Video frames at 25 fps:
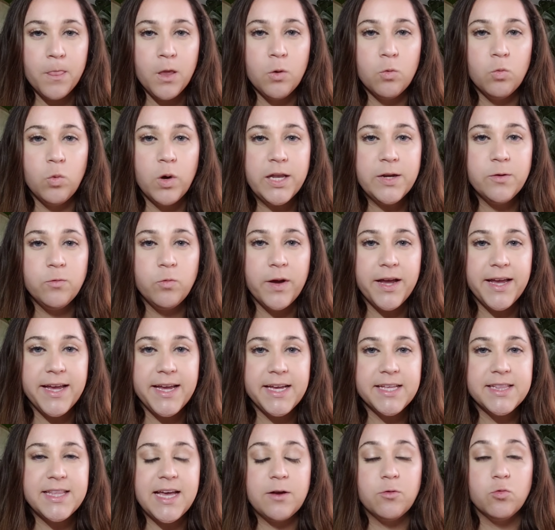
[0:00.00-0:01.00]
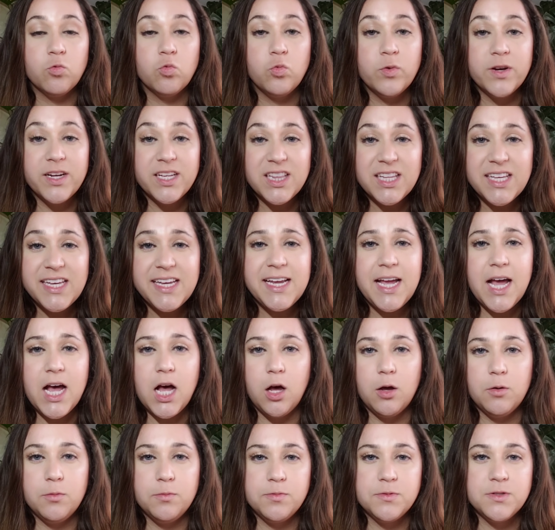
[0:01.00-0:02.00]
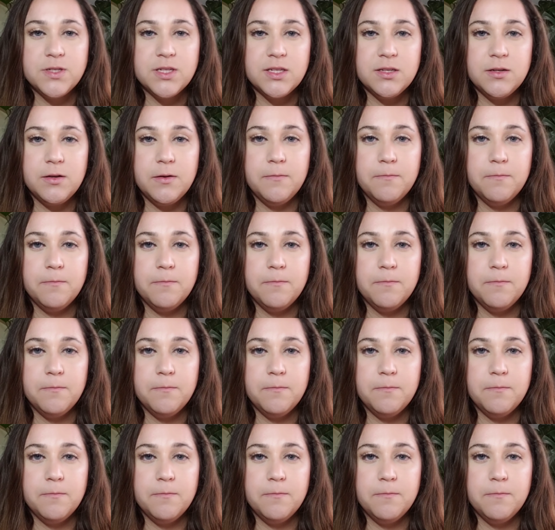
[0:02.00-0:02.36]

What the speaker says: One way that really helped